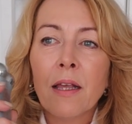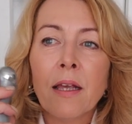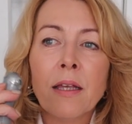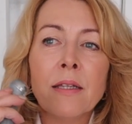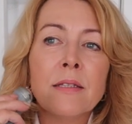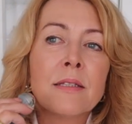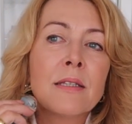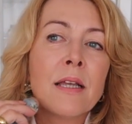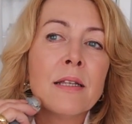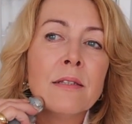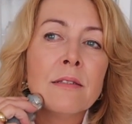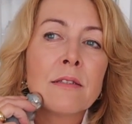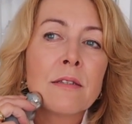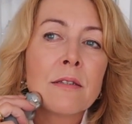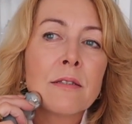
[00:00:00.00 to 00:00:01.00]
it
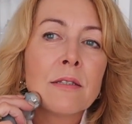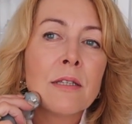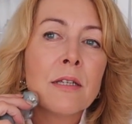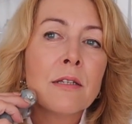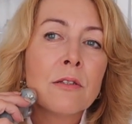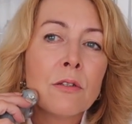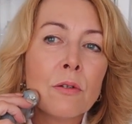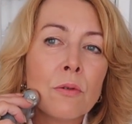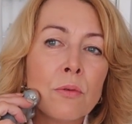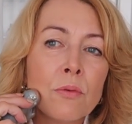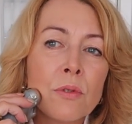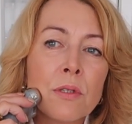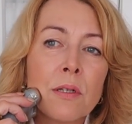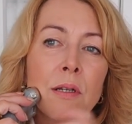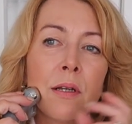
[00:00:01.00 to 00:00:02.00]
sends
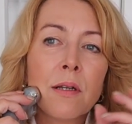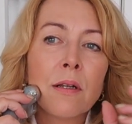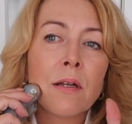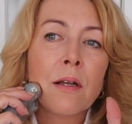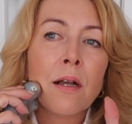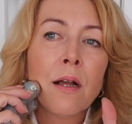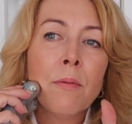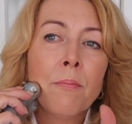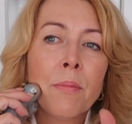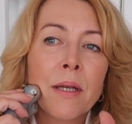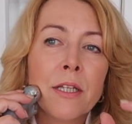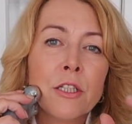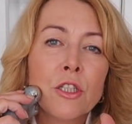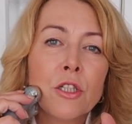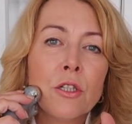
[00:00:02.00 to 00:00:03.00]
signals and
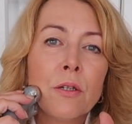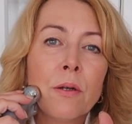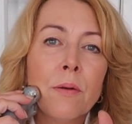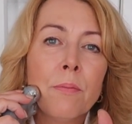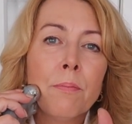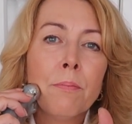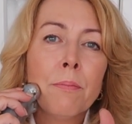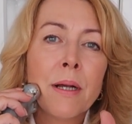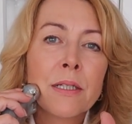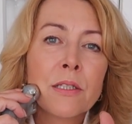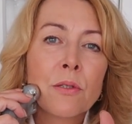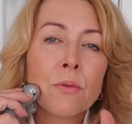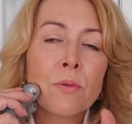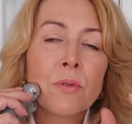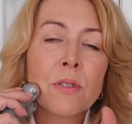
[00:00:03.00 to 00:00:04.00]
makes your
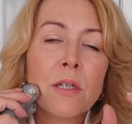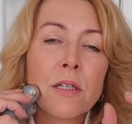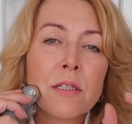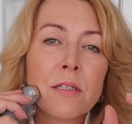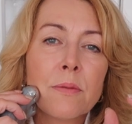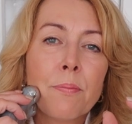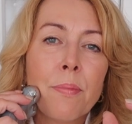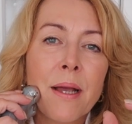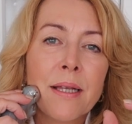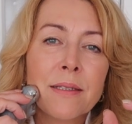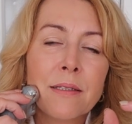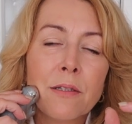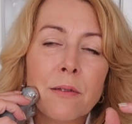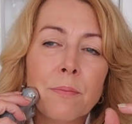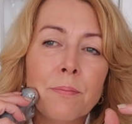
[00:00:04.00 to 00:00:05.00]
muscles
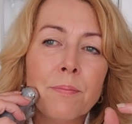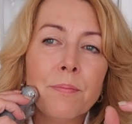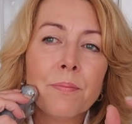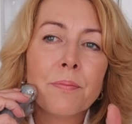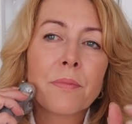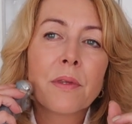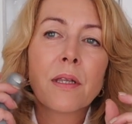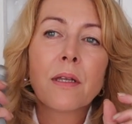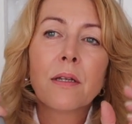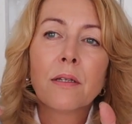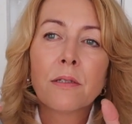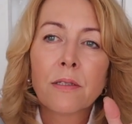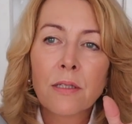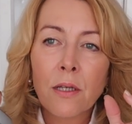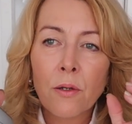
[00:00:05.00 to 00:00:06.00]
spasm
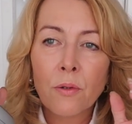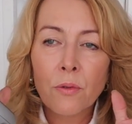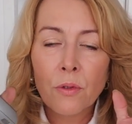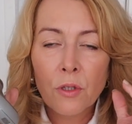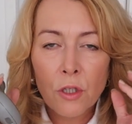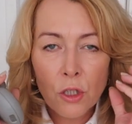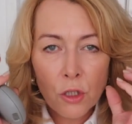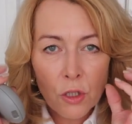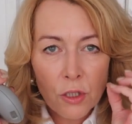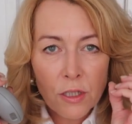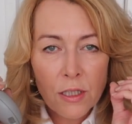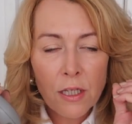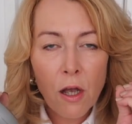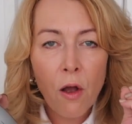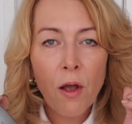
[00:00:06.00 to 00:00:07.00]
so that you're
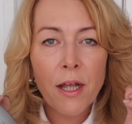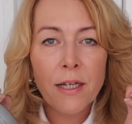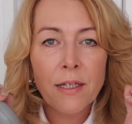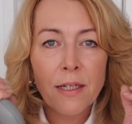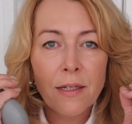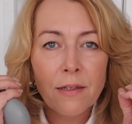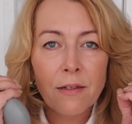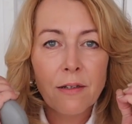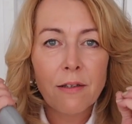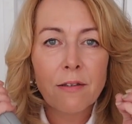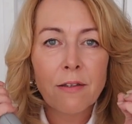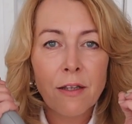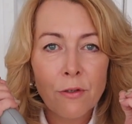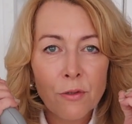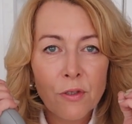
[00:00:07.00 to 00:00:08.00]
tightening
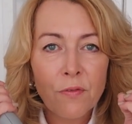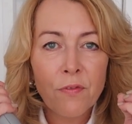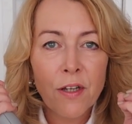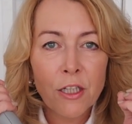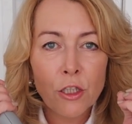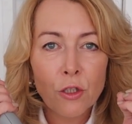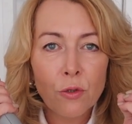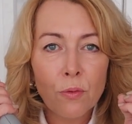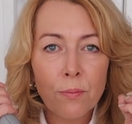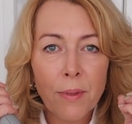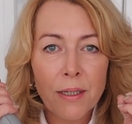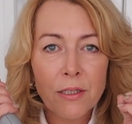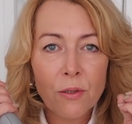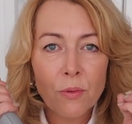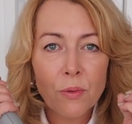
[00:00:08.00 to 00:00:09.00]
those facial
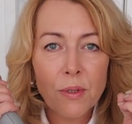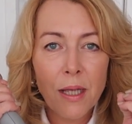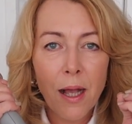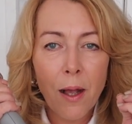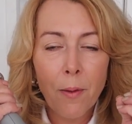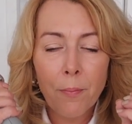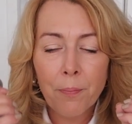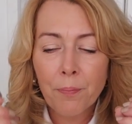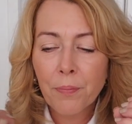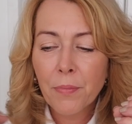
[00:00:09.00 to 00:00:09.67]
muscles up.